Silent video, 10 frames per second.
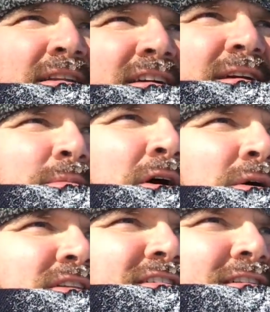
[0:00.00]
gonna keep
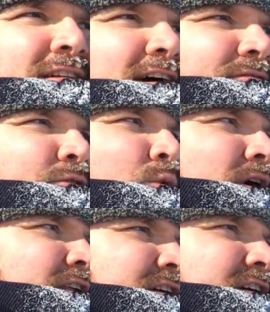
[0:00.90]
going. It's a little after
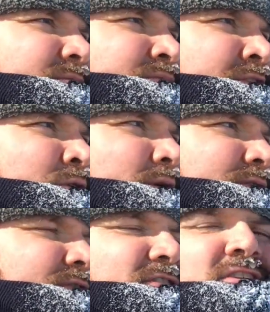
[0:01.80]

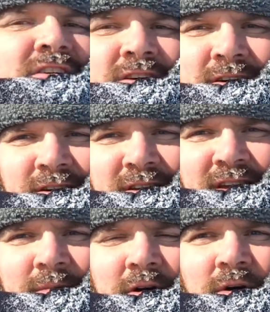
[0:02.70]
1:15.
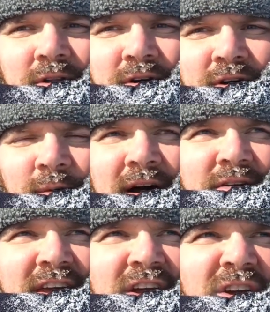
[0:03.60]
Keep going, looking
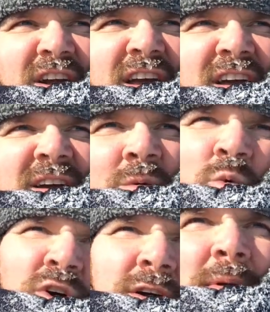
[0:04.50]
around here,
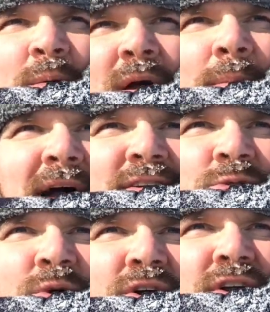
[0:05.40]
working my way back
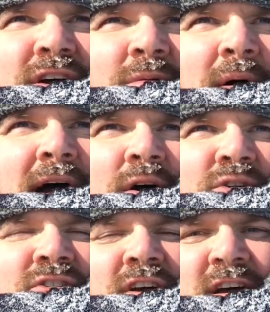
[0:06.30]
toward my
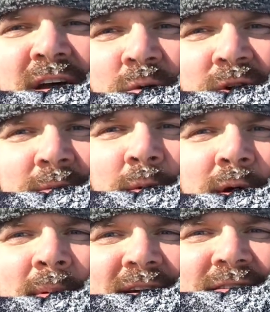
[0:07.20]
house, working my
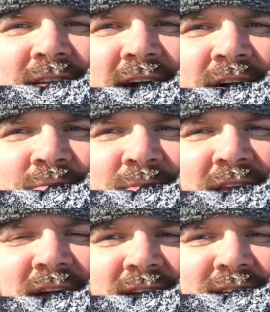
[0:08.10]
way back to town,
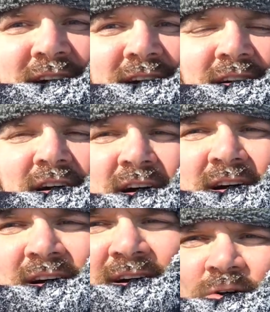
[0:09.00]
and
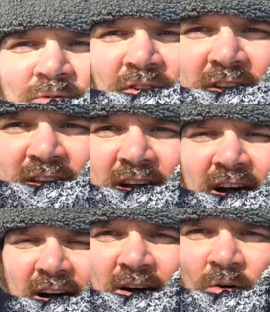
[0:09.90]
hopefully
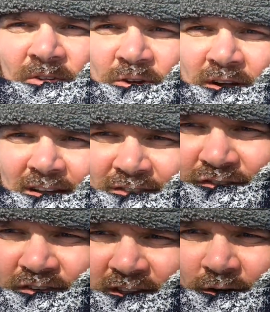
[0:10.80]
you're getting
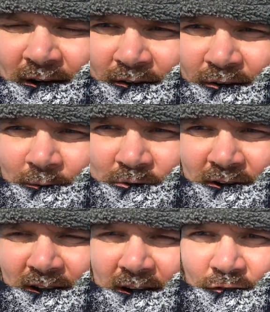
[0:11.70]
this video. I don't know. I'm
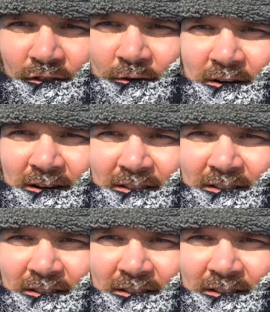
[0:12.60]
trying to cover the